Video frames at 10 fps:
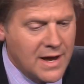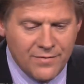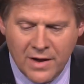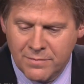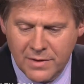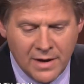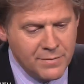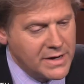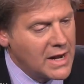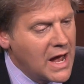I
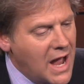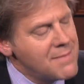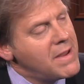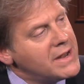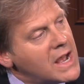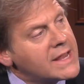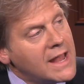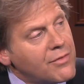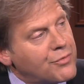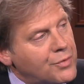mean, I may not
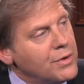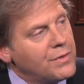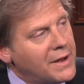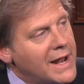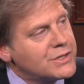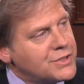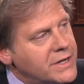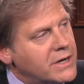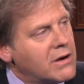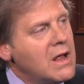get through the next
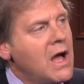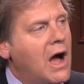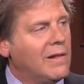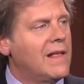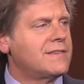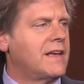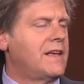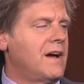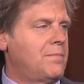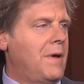year unless I
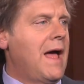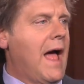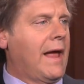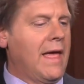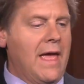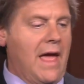cut back.